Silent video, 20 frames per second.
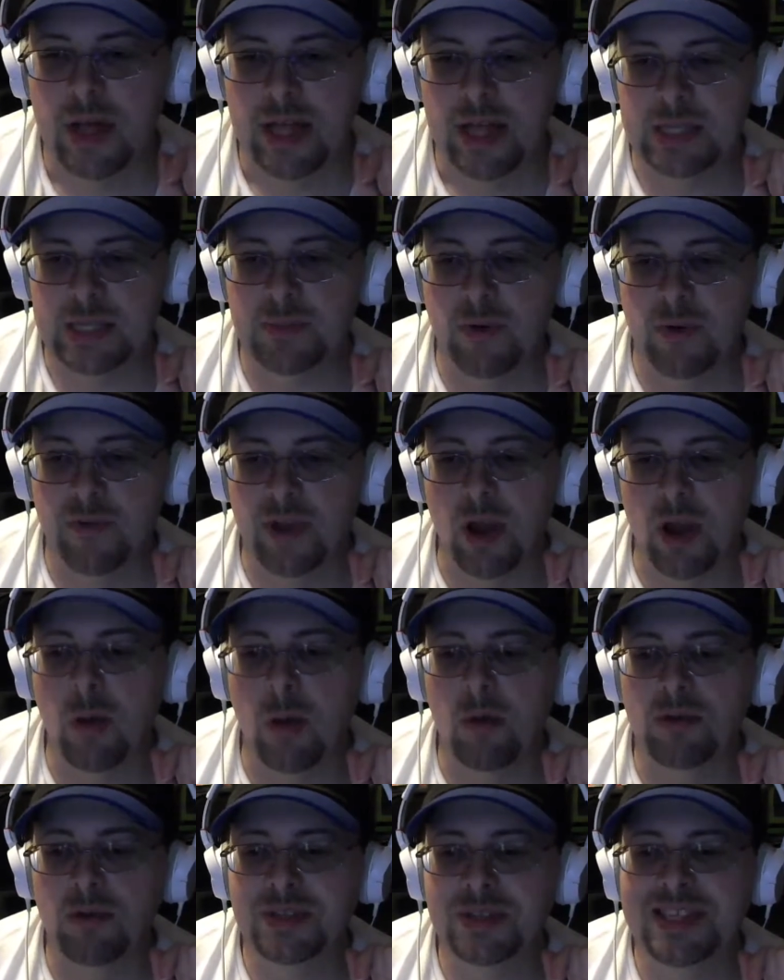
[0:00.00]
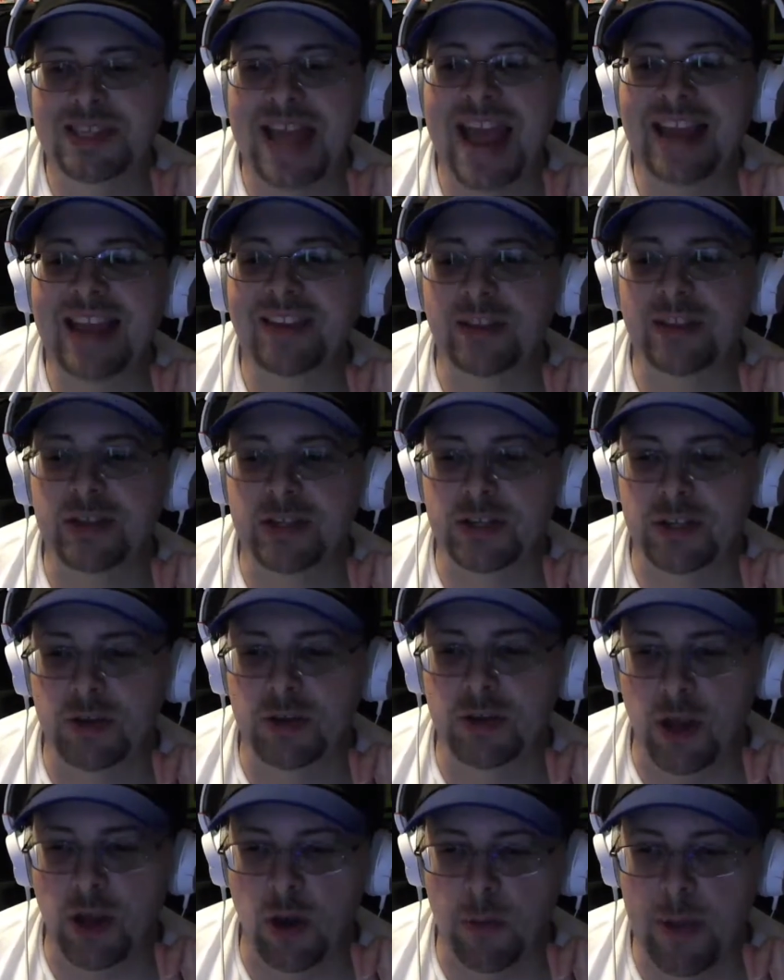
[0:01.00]
This movie almost tanked the
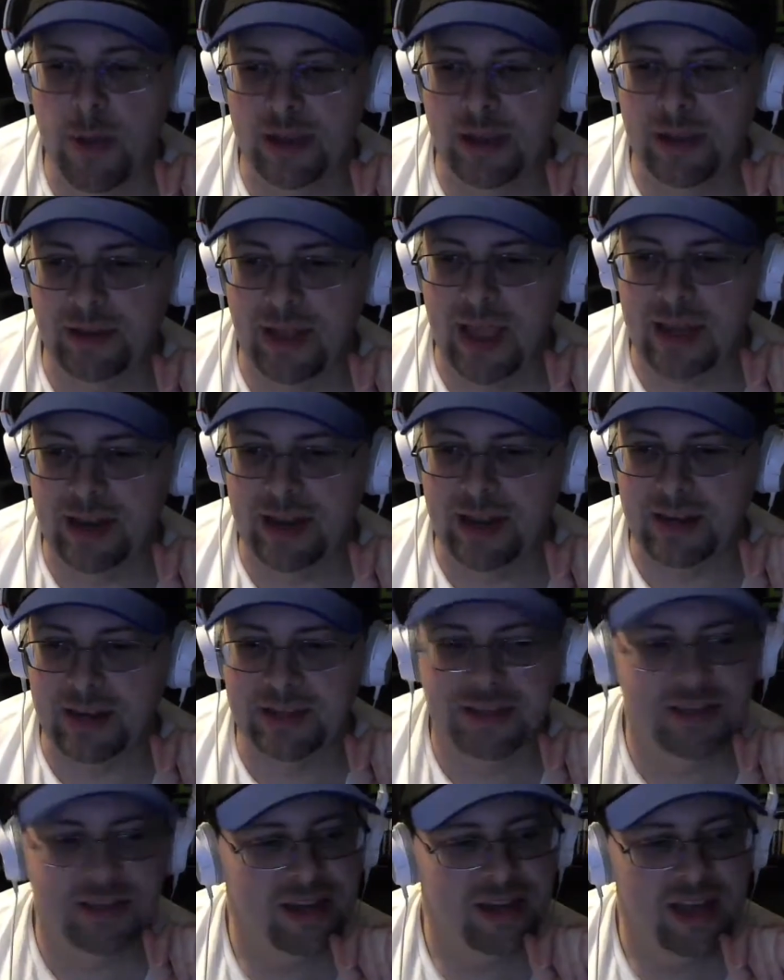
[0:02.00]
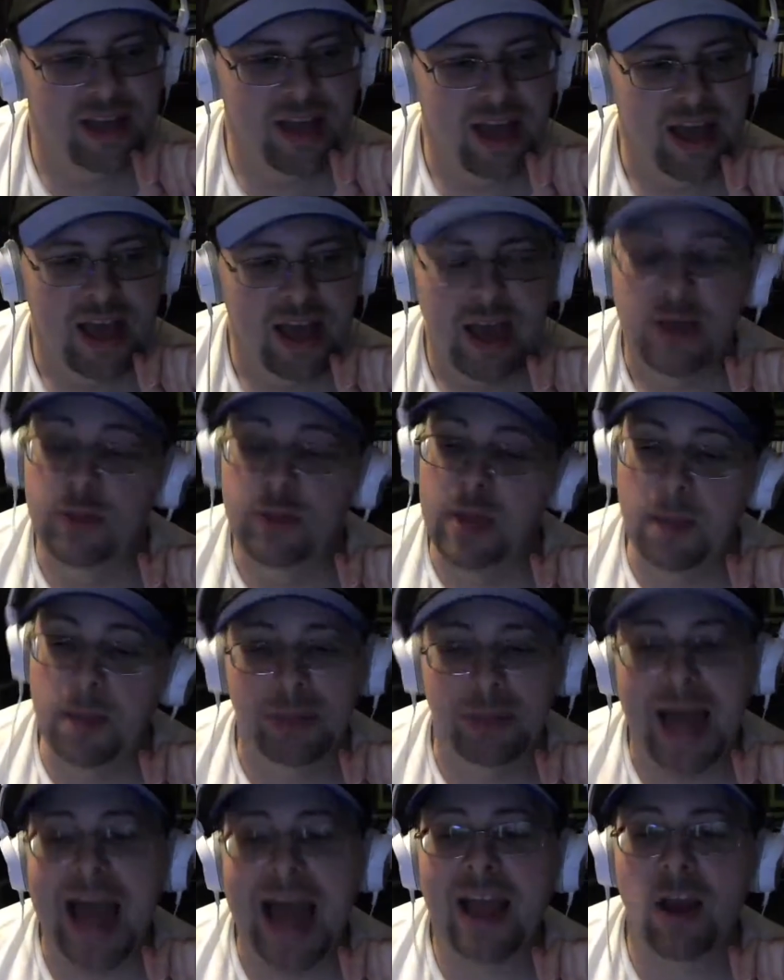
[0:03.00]
studio back in the 80s. The
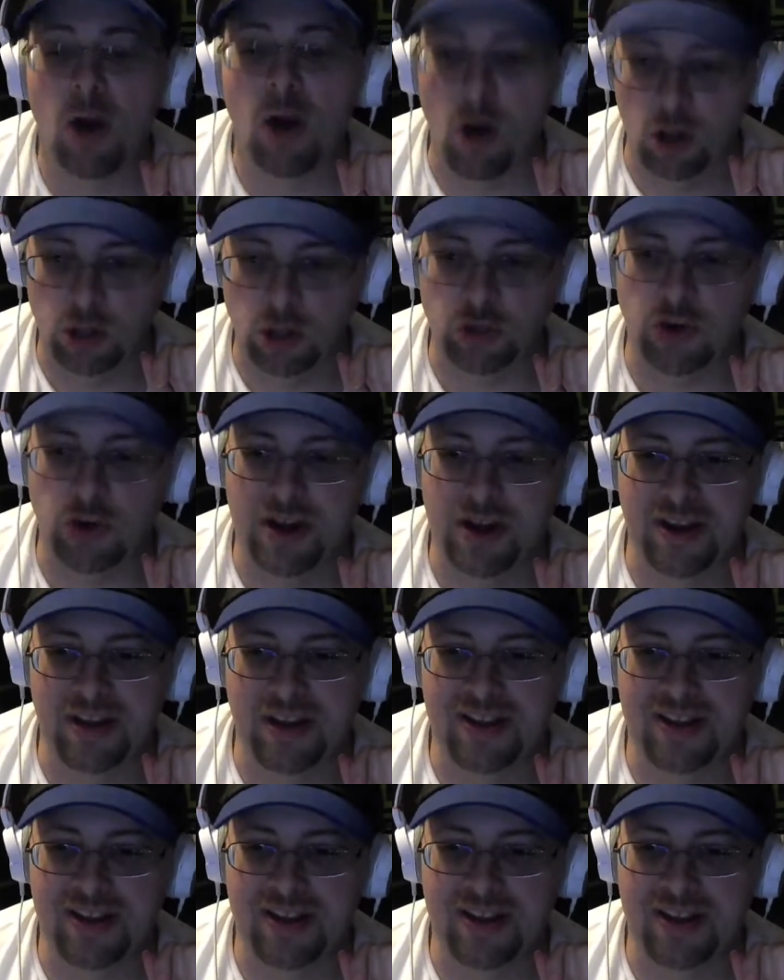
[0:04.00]
Black Cauldron.